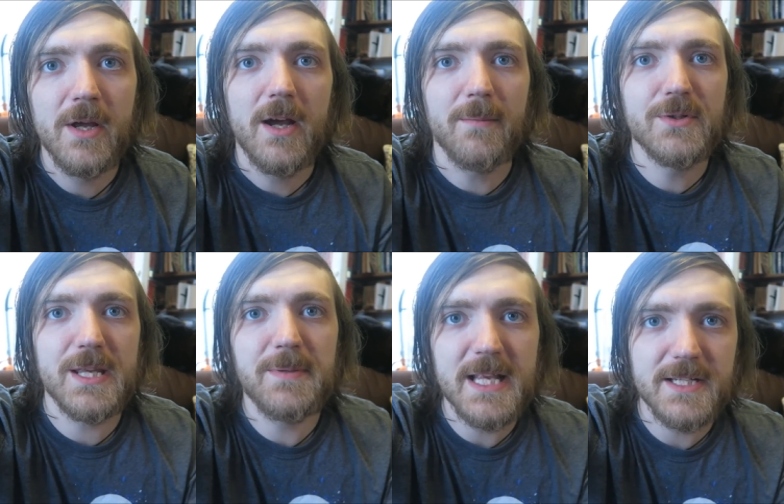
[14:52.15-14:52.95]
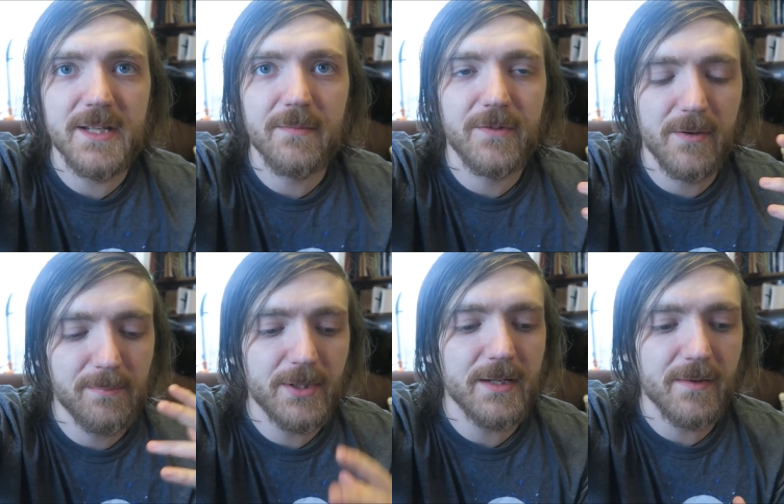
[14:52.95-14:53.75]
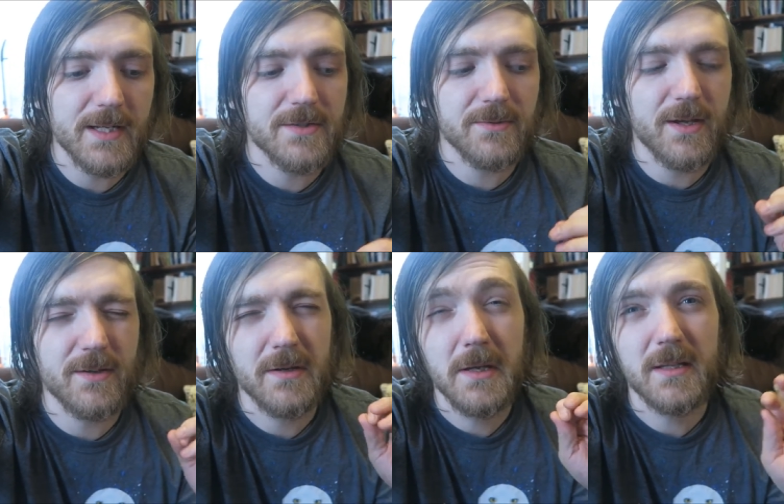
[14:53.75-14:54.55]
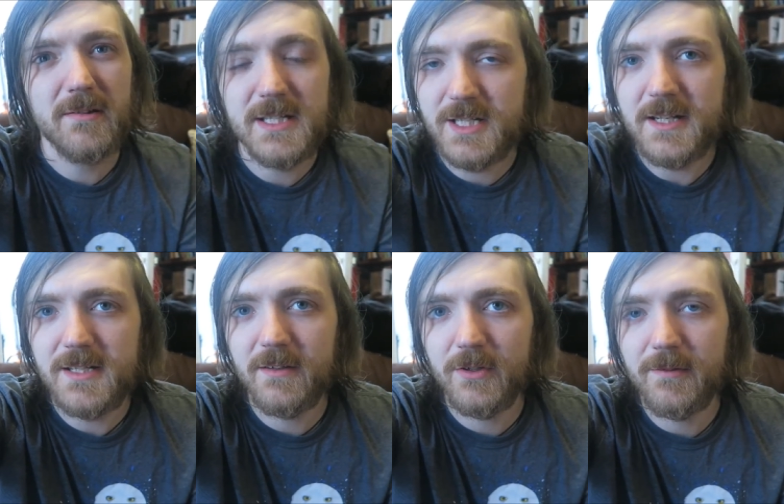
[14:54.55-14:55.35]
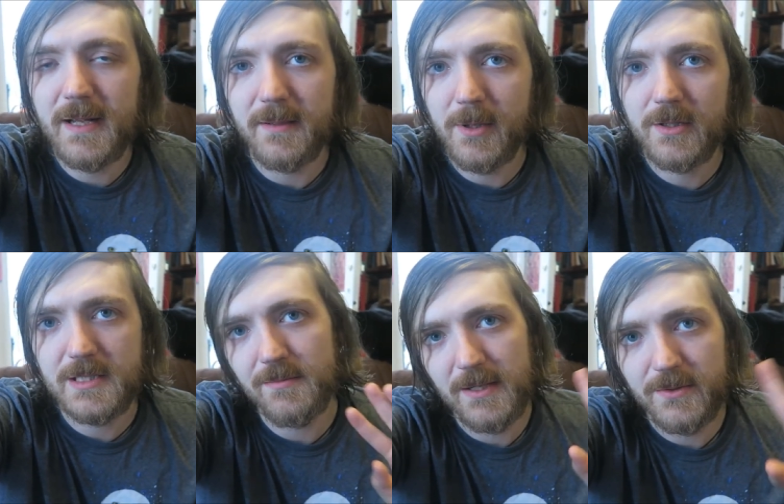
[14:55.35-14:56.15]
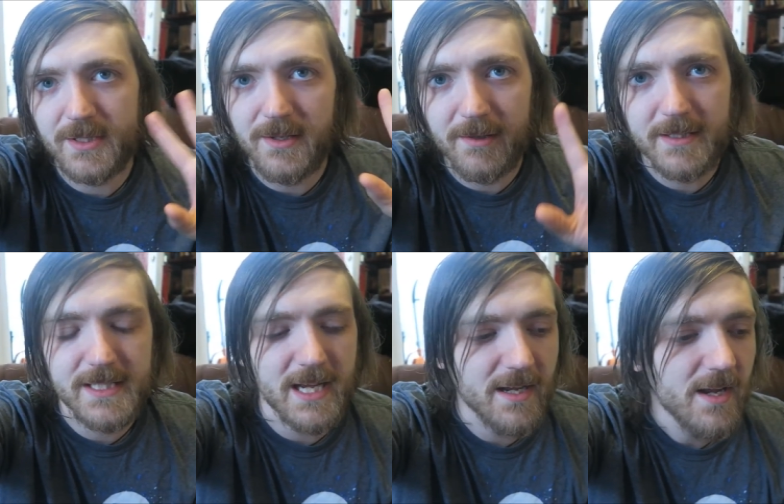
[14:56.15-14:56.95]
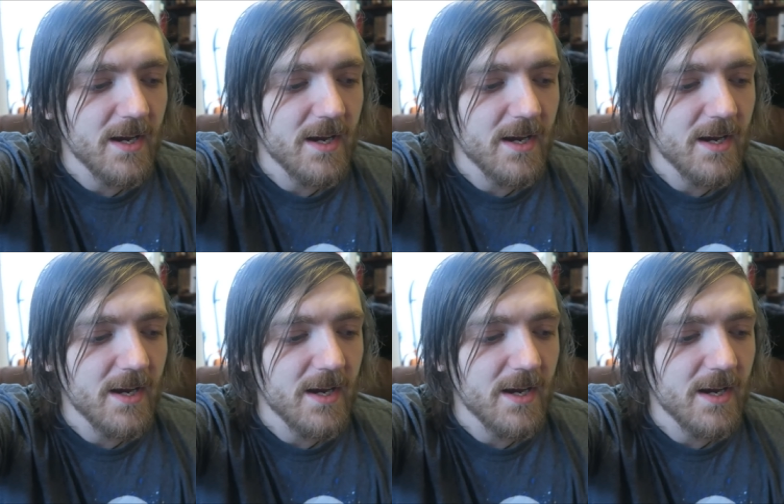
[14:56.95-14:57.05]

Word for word: I'm also potentially up for buddy reads, although there is a chance that I've already read the books as well, so there is that.